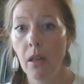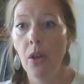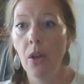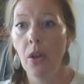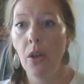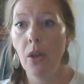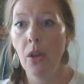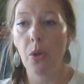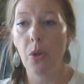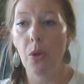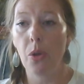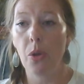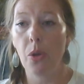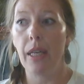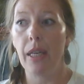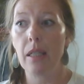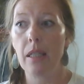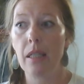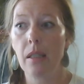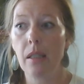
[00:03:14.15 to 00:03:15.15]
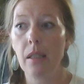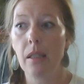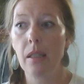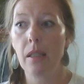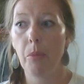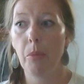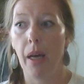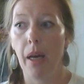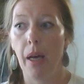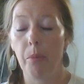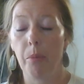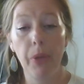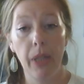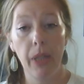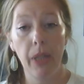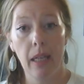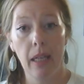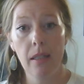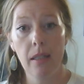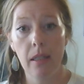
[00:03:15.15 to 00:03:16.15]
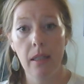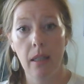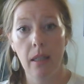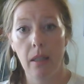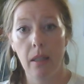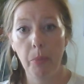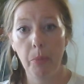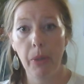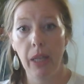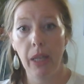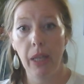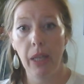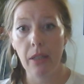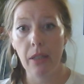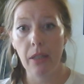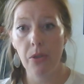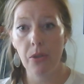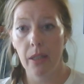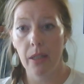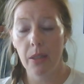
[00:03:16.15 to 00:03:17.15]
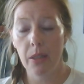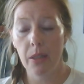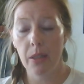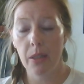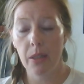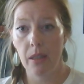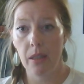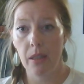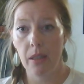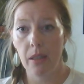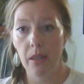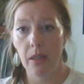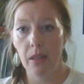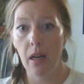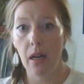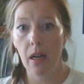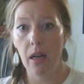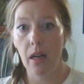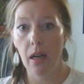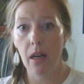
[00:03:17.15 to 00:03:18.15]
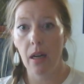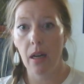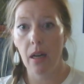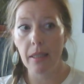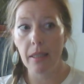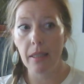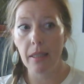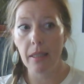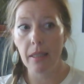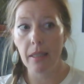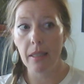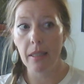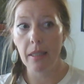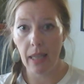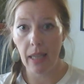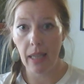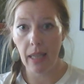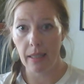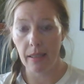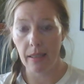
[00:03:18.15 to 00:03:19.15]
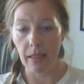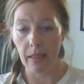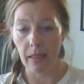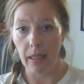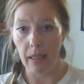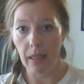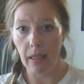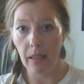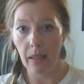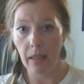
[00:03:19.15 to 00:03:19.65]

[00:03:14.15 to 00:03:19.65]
So these plants, the plant extracts within this kit, are meant to be tasted.